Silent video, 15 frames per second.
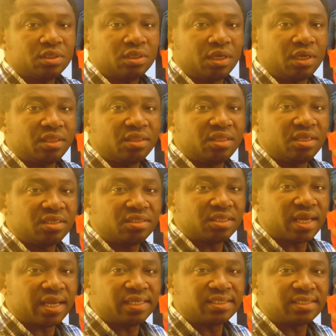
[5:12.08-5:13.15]
In this
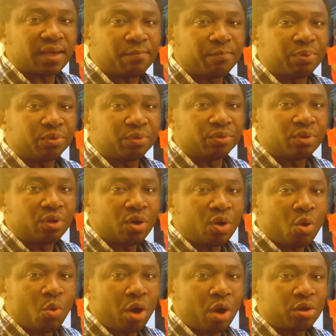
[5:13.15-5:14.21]
example,
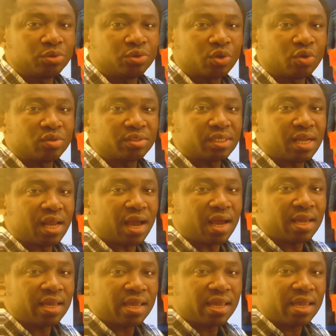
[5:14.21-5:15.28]
we are going to
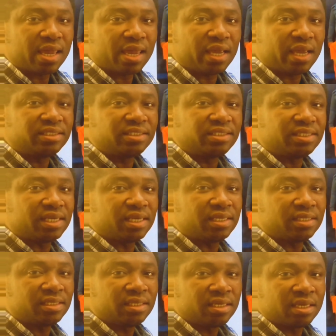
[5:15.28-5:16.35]
consider
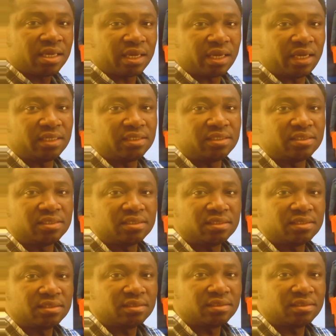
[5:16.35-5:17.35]
18 kids.